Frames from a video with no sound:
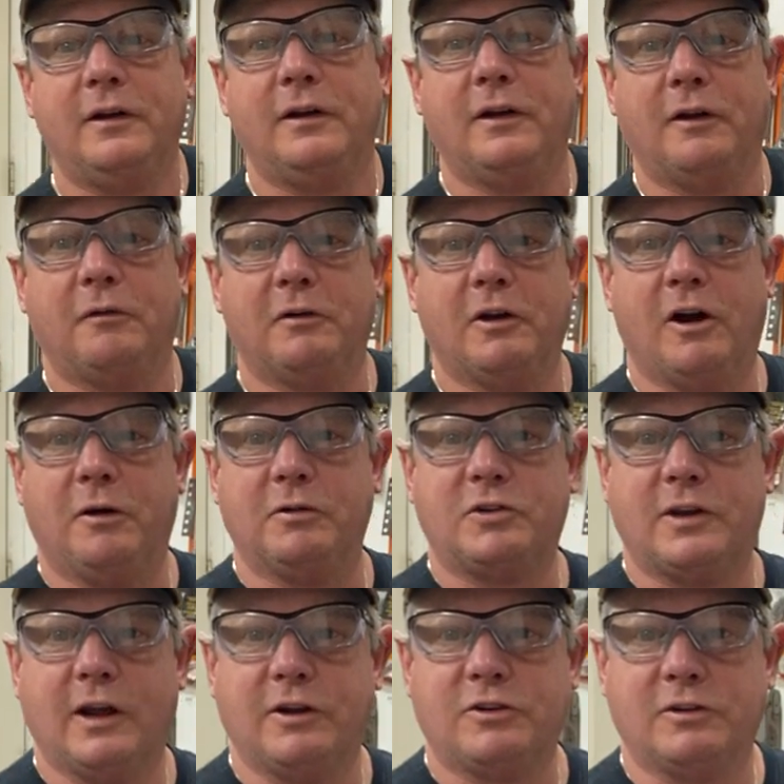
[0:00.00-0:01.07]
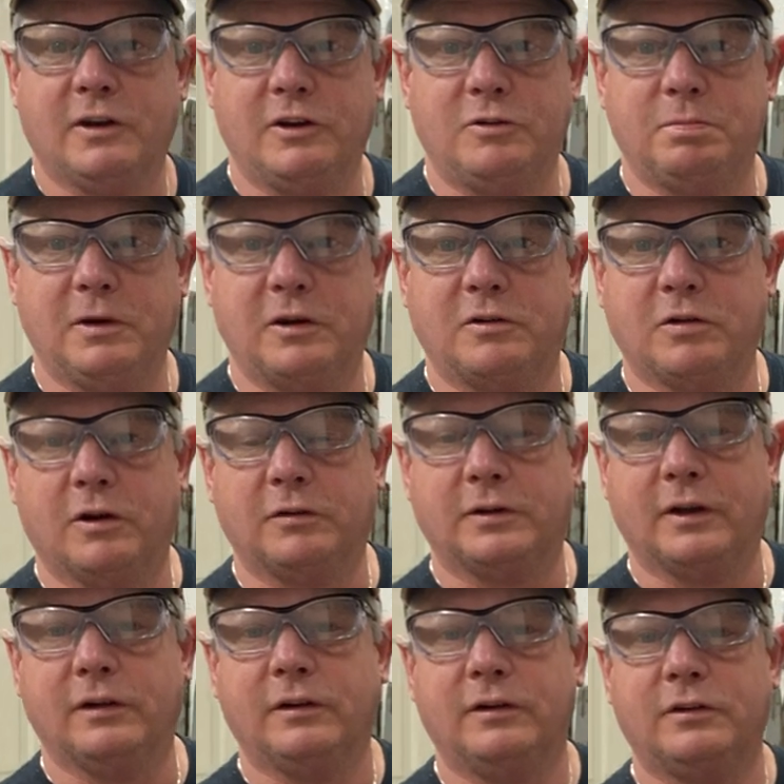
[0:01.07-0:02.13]
And we always catch a nice big trout
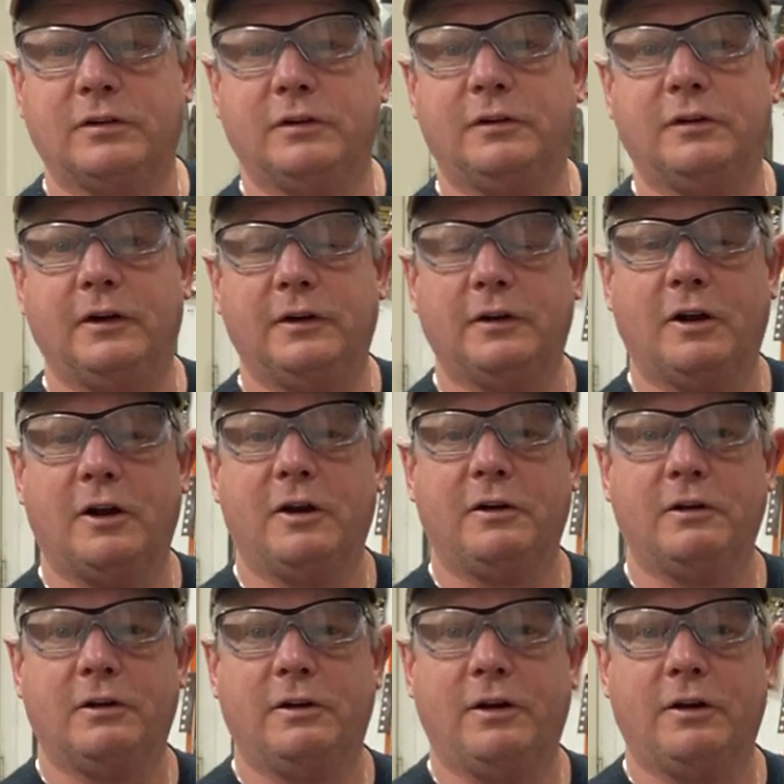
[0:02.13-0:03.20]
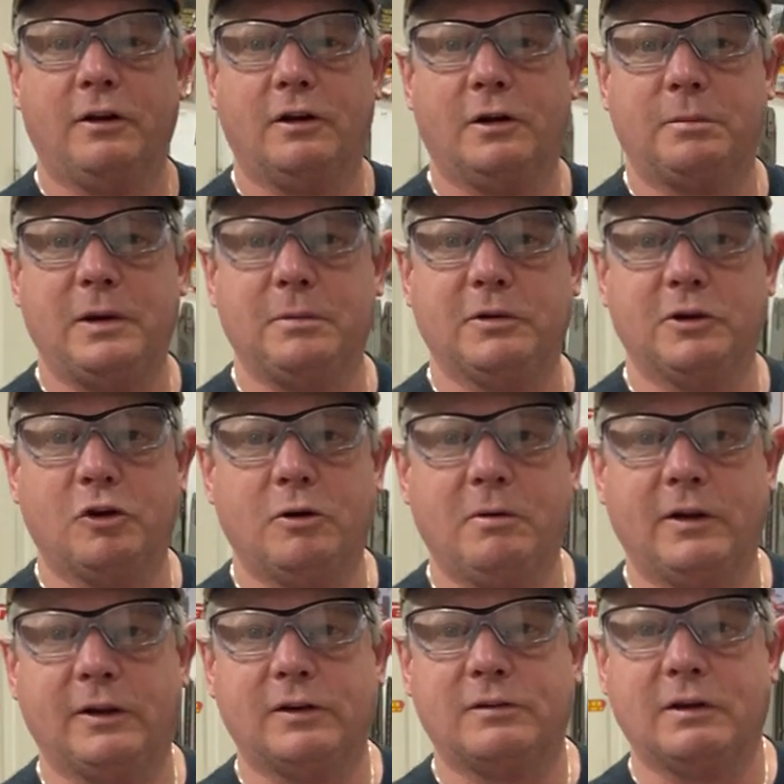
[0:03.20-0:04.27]
there. So, and not a lot of people know
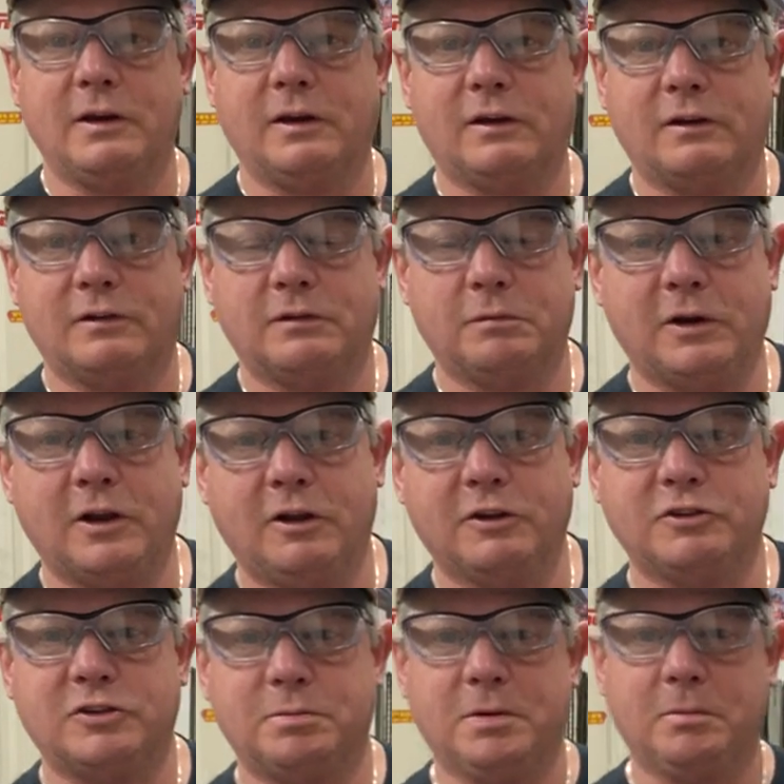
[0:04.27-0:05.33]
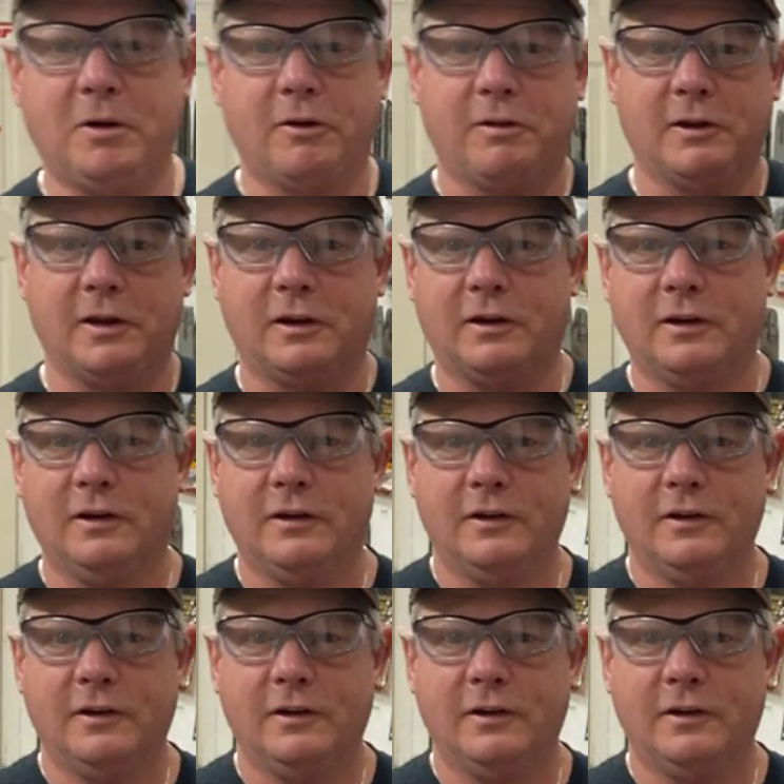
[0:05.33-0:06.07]
about this lake. We call it Zipper Mouth Lake.